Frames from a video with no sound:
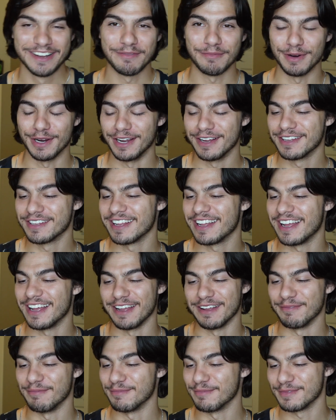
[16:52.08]
Bruh,
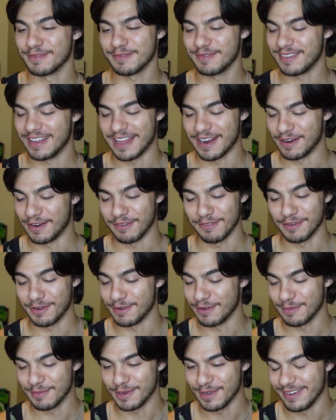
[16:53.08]
I don't even know
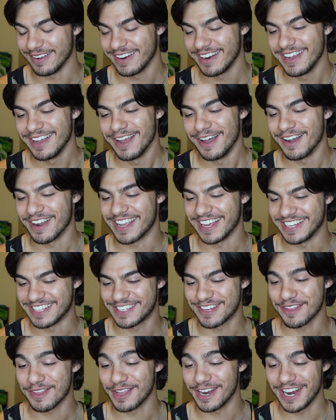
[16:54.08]
what I'm doing. Okay,
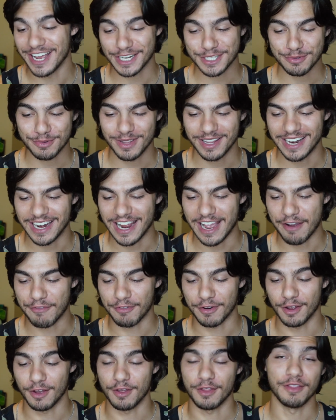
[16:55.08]
so the next one that I have
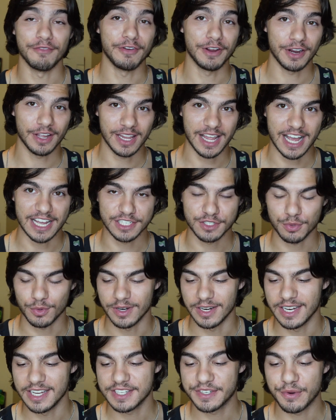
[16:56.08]
for y'all, and the very last
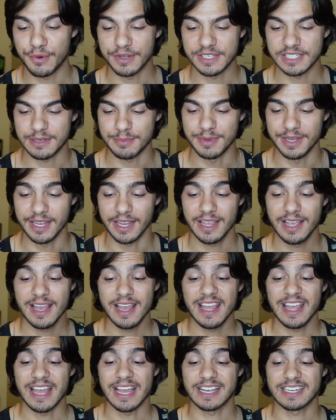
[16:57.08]
one, is going to be
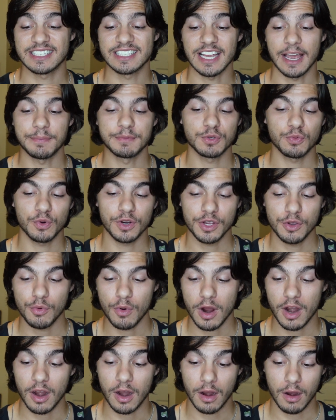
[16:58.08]
accept what you
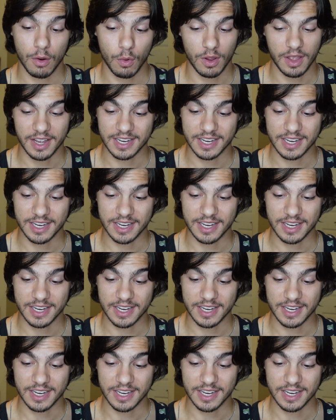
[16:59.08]
are